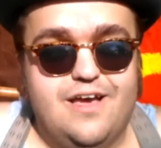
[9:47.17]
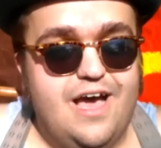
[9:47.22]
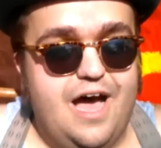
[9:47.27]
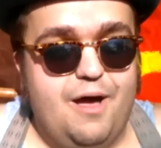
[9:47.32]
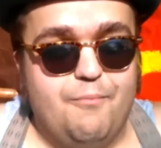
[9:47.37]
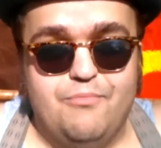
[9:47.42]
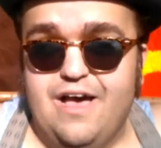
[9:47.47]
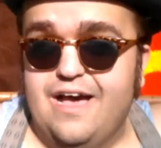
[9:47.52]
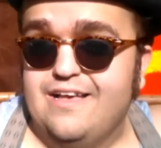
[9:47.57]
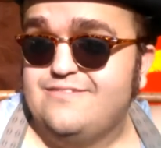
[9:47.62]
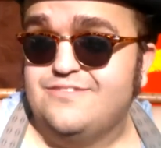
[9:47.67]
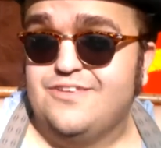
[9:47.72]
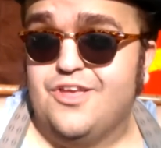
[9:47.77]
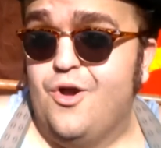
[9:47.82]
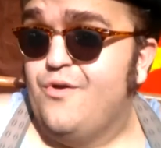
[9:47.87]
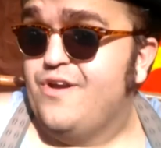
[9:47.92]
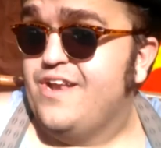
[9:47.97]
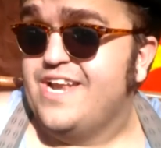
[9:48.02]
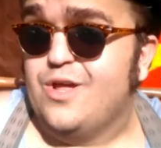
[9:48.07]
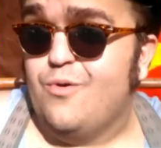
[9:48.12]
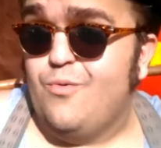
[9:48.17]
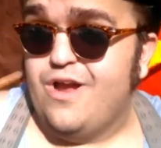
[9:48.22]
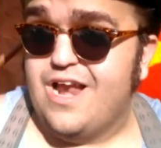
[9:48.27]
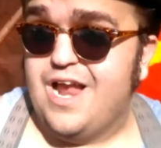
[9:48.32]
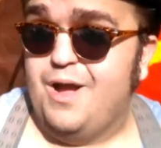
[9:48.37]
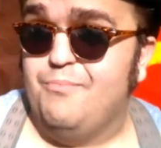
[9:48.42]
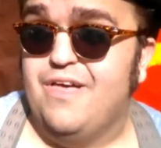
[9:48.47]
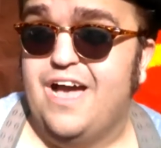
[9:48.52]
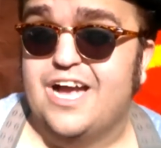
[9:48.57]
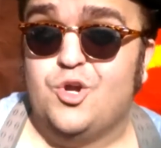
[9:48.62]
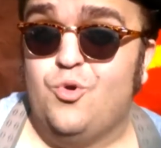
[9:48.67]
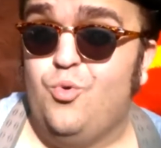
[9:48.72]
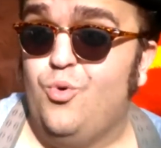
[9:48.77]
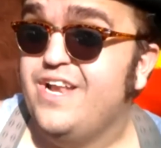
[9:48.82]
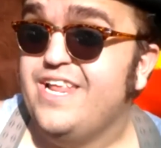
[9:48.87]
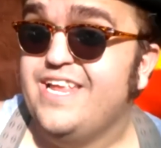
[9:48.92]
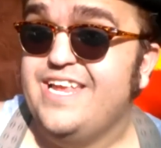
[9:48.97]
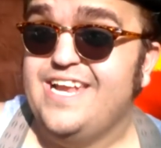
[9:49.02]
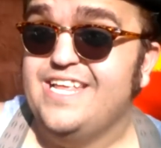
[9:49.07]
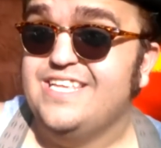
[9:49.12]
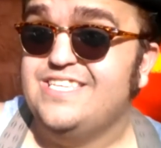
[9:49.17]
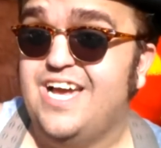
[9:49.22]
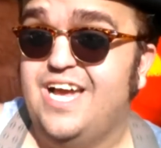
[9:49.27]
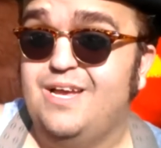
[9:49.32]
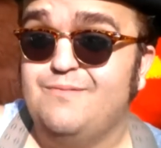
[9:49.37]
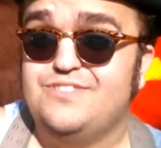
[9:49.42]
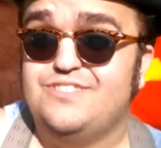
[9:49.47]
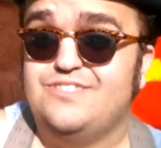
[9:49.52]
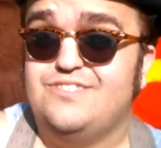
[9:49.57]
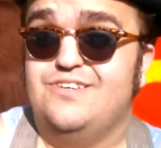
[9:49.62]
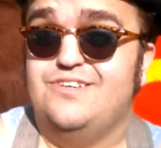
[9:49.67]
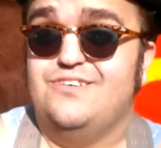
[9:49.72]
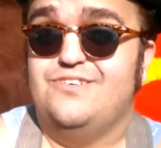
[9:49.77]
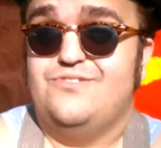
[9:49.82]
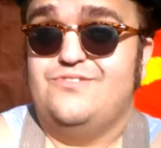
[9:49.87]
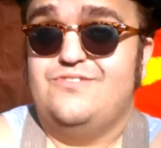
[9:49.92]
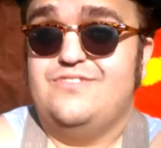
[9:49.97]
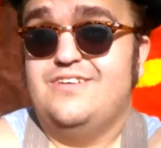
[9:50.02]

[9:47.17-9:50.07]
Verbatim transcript: I'm not going anywhere. I'm not quitting anytime soon.